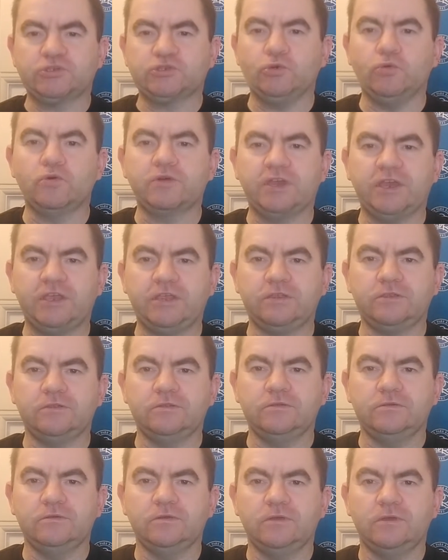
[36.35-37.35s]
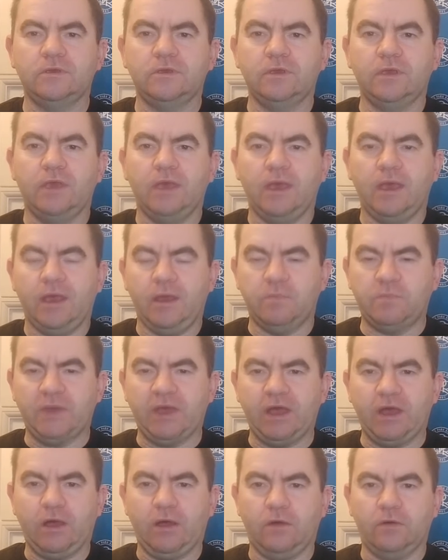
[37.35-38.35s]
talking
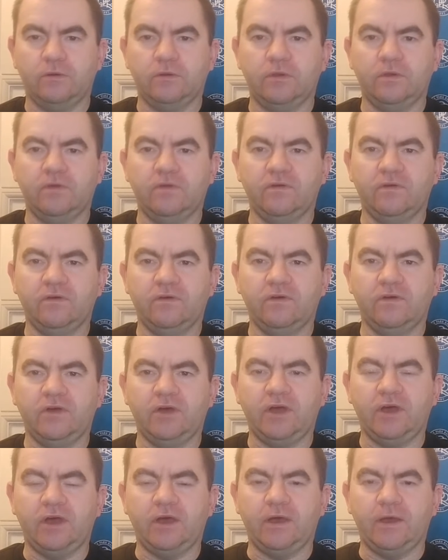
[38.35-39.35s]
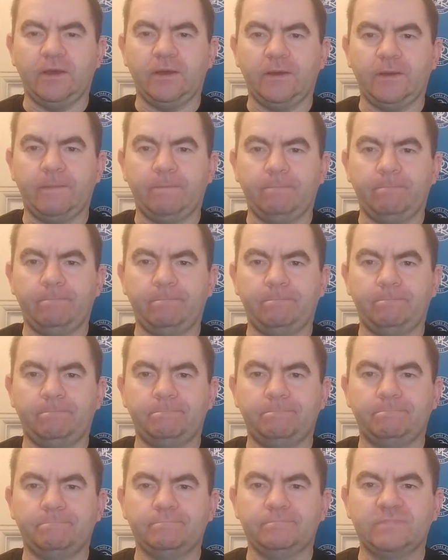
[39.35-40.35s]
about
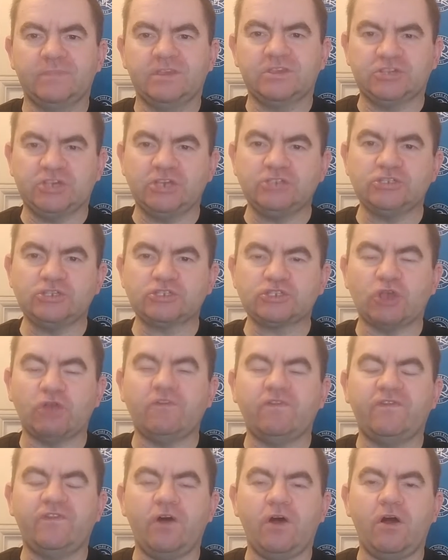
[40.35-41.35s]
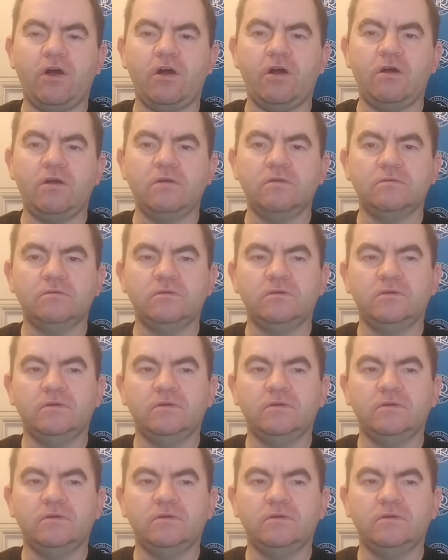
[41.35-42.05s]
season so far,